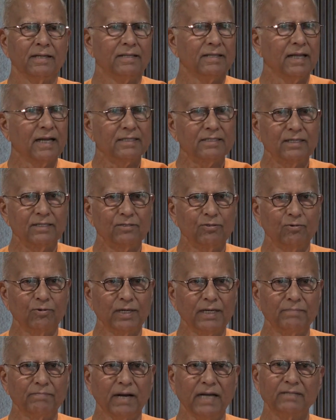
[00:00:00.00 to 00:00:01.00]
That is the
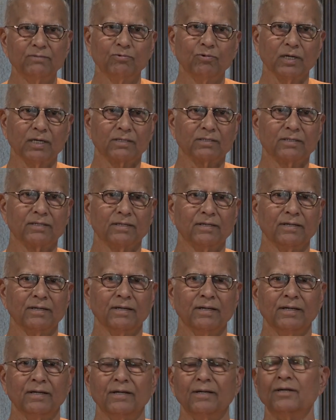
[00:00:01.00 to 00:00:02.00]
way mind works.
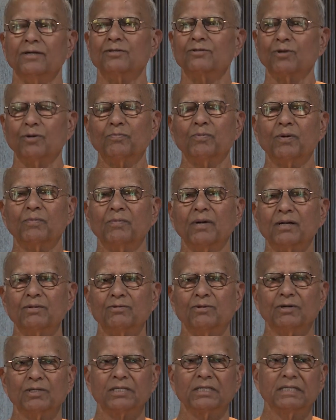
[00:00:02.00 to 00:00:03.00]
So
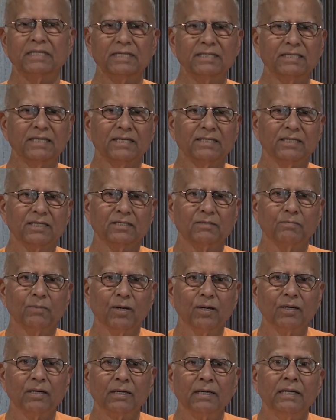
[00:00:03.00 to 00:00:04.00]
Brahmananda was teaching this
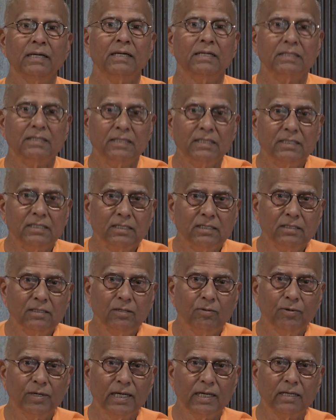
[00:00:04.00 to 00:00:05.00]
monk, this is
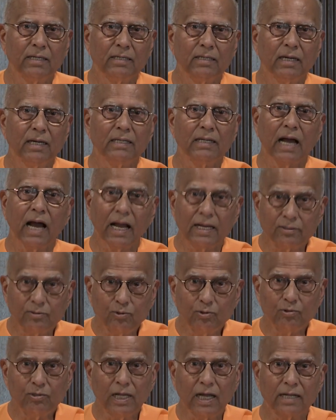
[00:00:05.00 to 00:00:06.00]
the way. I
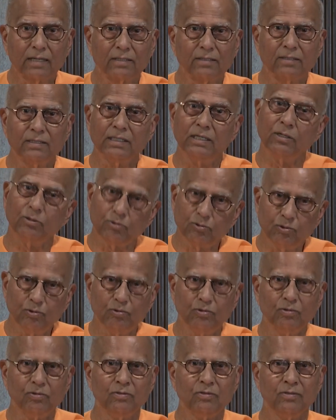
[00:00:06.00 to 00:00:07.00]
do that, you
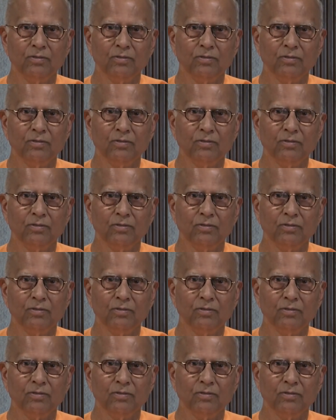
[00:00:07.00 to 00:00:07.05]
do.